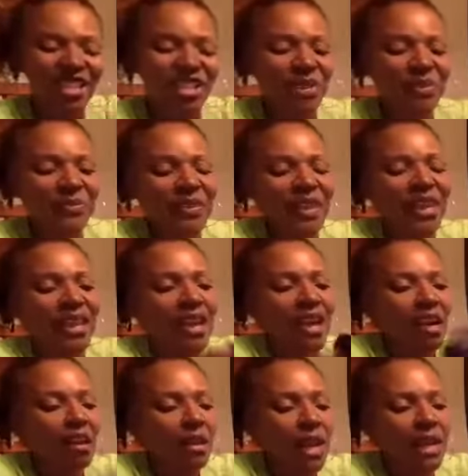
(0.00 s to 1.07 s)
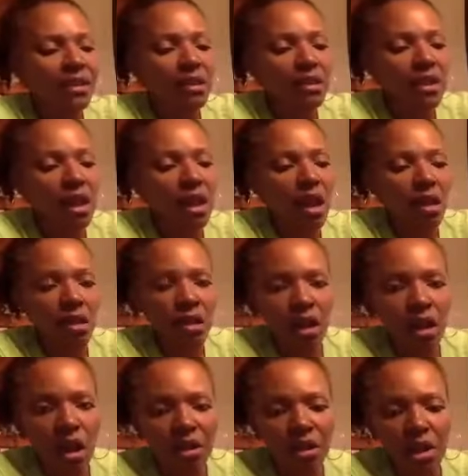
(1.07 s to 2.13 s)
you. Okay, so then
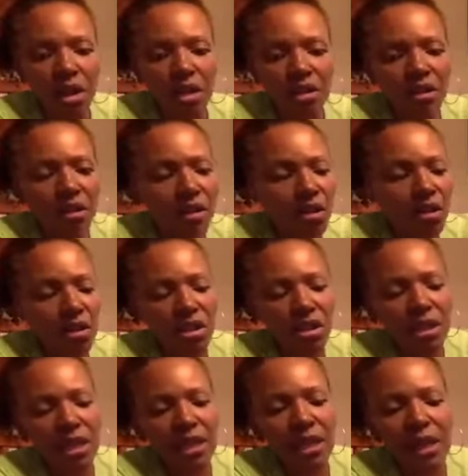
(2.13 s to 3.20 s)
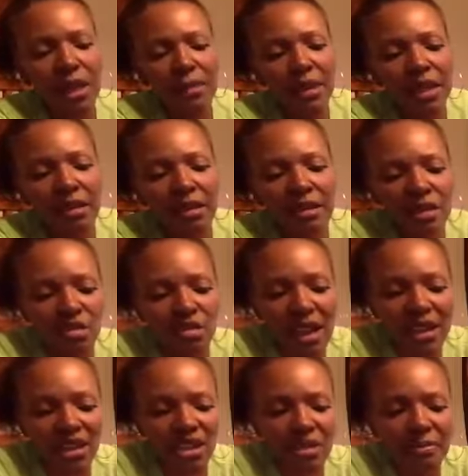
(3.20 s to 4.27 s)
all you're going to do is you're just going to come in here and
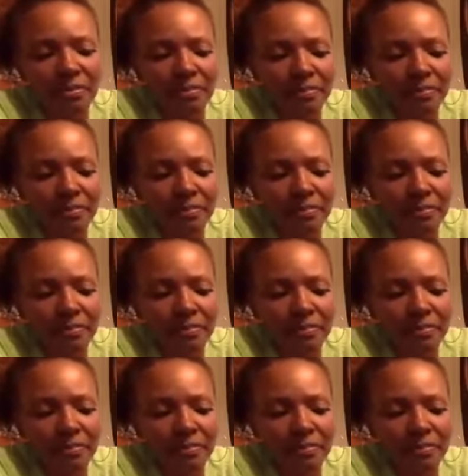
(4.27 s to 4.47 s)
stretch them.